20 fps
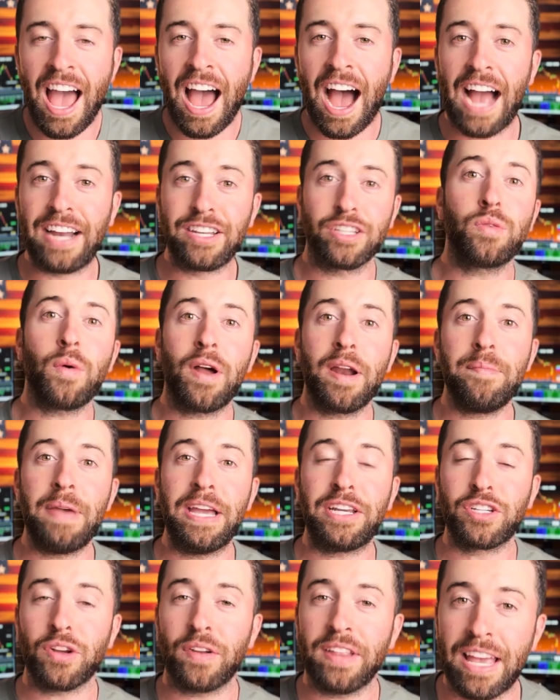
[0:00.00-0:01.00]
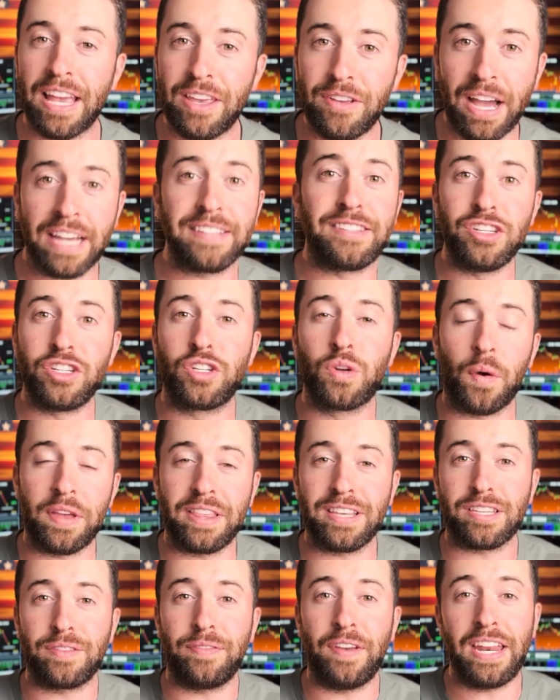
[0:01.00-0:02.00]
I just want to make sure that you guys enjoy
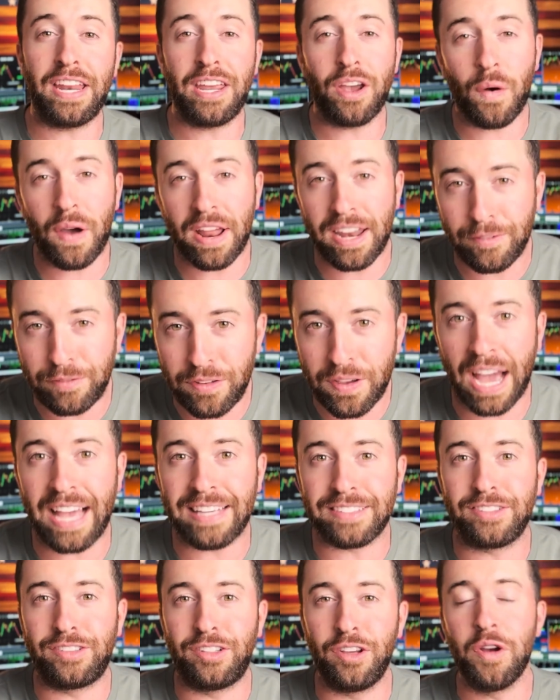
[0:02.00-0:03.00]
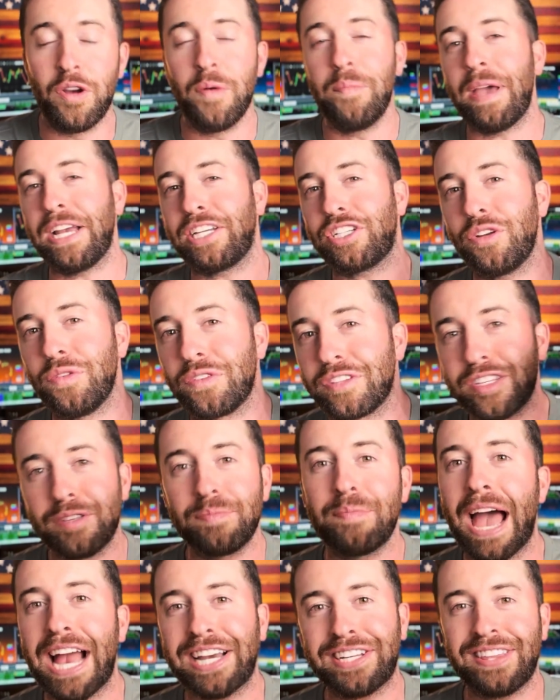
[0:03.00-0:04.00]
this video, and if you guys do, make sure you
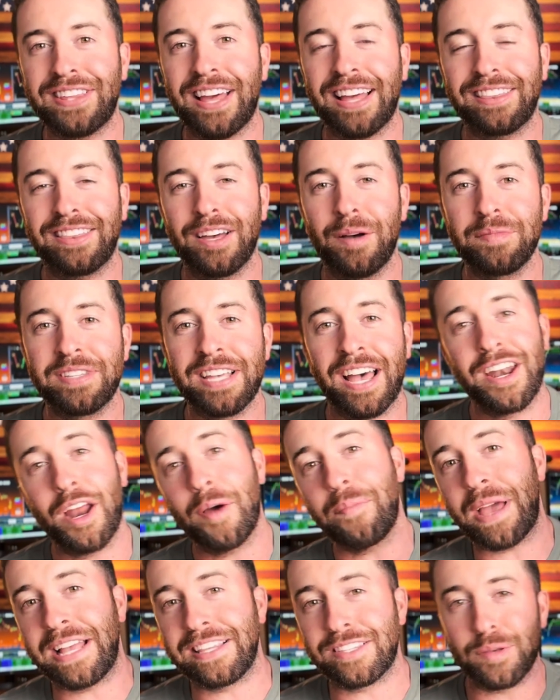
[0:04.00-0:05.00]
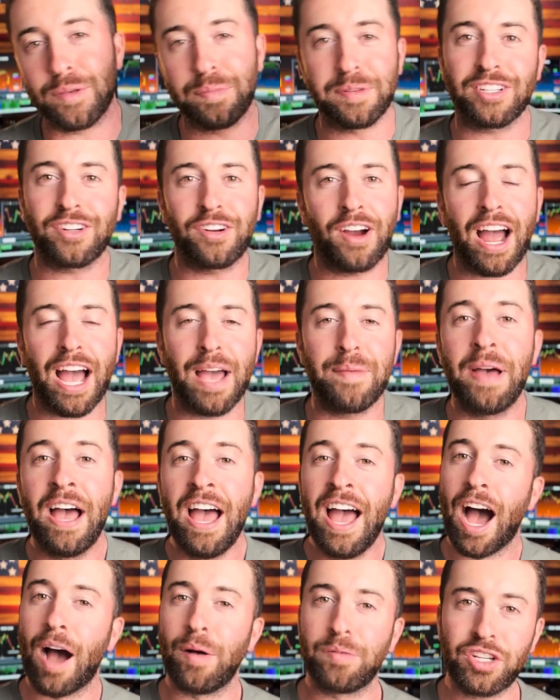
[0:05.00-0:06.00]
smash that thumbs on up and subscribe.
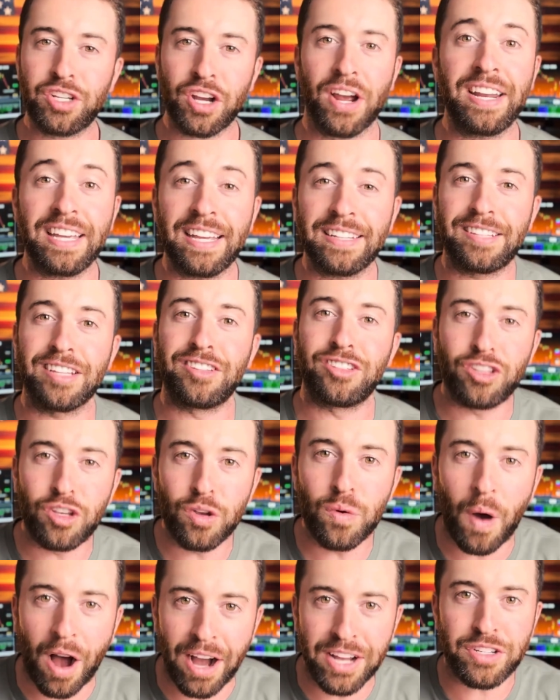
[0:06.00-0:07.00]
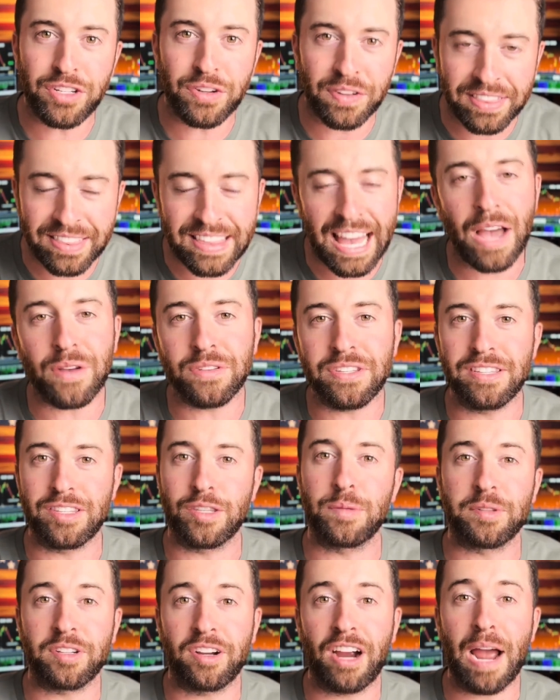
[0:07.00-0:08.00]
I'm trying to get to 200,000
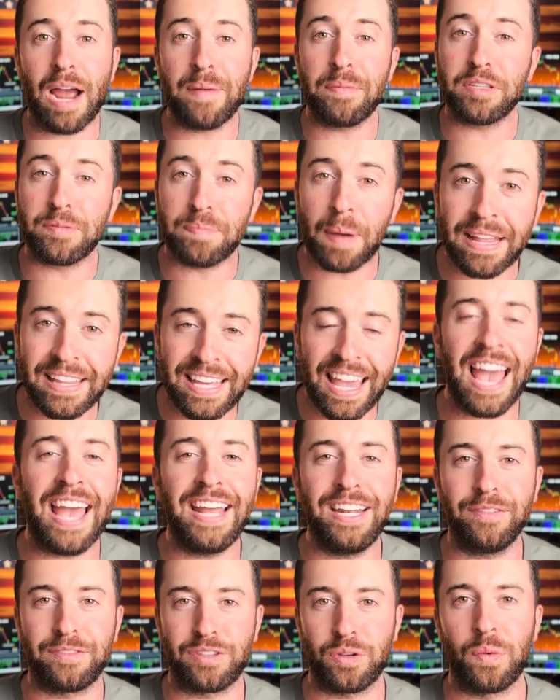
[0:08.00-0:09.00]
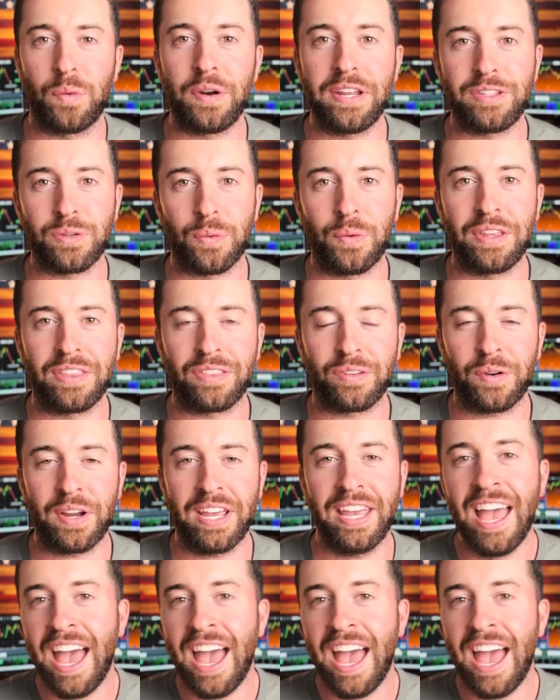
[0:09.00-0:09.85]
subscribers by the end of 2023,